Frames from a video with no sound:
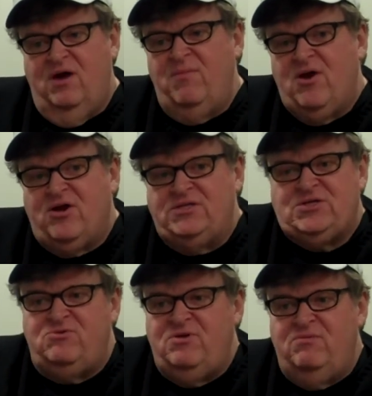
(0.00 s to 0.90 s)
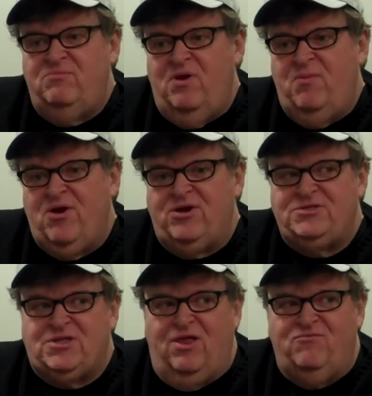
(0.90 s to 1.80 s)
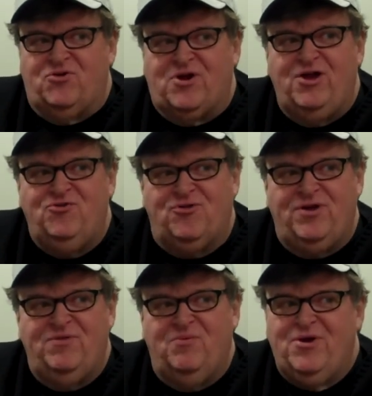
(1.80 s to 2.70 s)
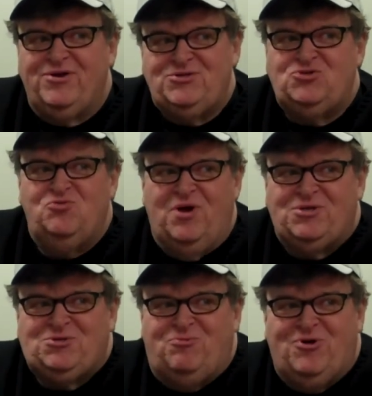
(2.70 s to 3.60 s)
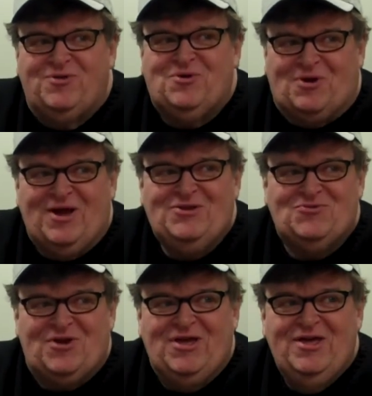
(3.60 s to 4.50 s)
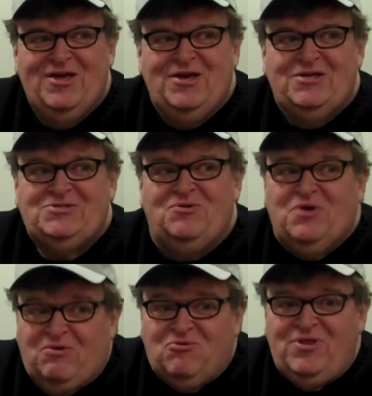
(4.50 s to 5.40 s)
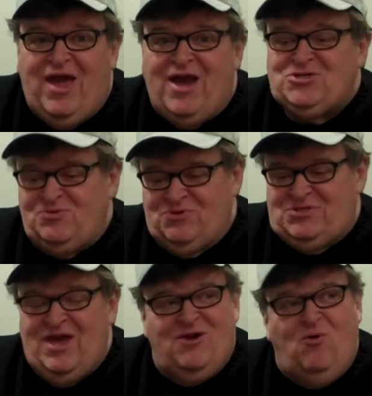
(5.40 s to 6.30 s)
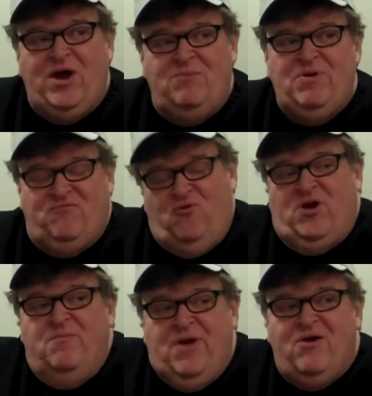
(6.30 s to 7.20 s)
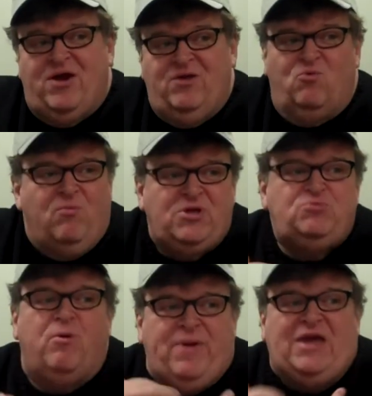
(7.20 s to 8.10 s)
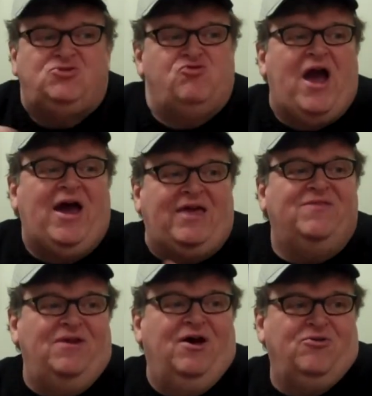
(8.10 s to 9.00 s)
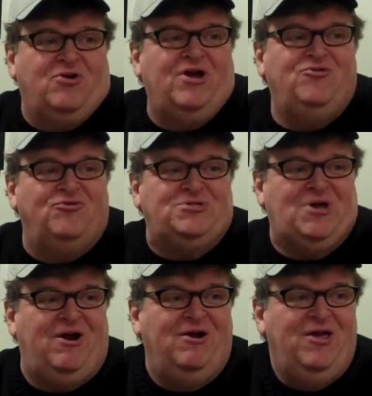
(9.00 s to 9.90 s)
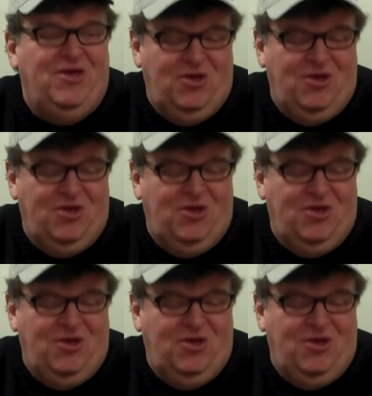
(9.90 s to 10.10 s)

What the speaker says: Americans love their country. Americans do want to support their country. So it really actually would take quite a bit for an American. We're much more patriotic than other countries are,